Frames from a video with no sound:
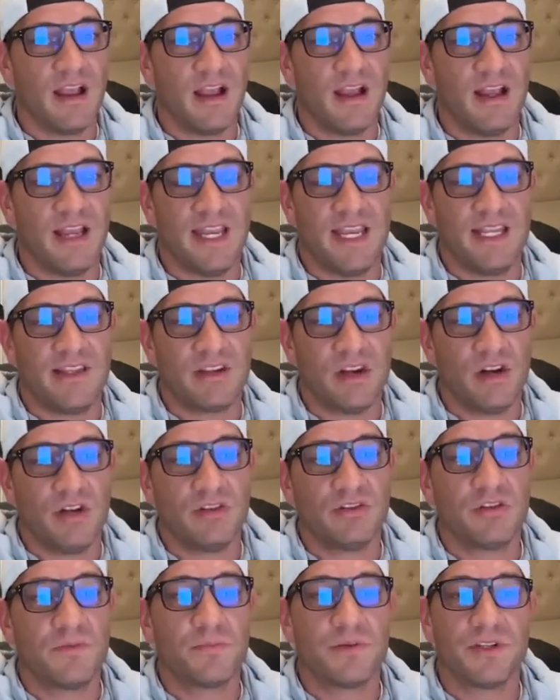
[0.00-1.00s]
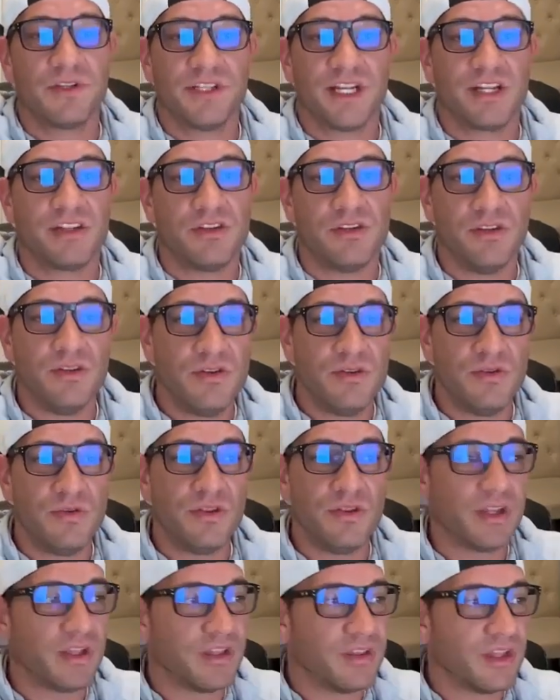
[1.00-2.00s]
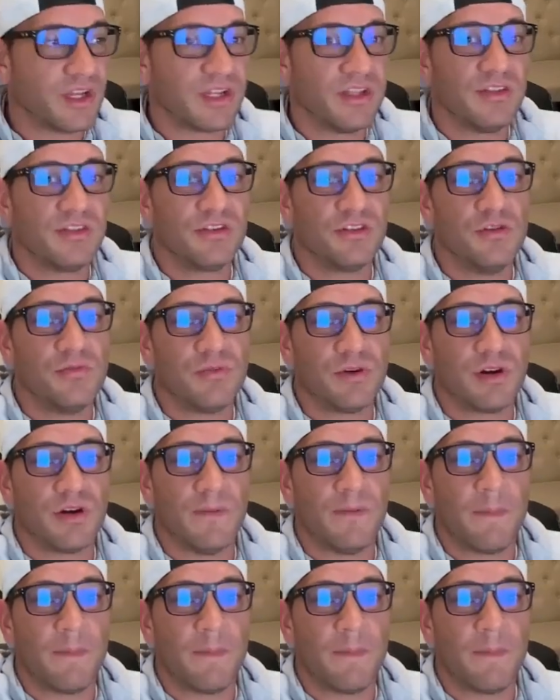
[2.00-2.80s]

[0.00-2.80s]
and it's all to protect you, the consumer.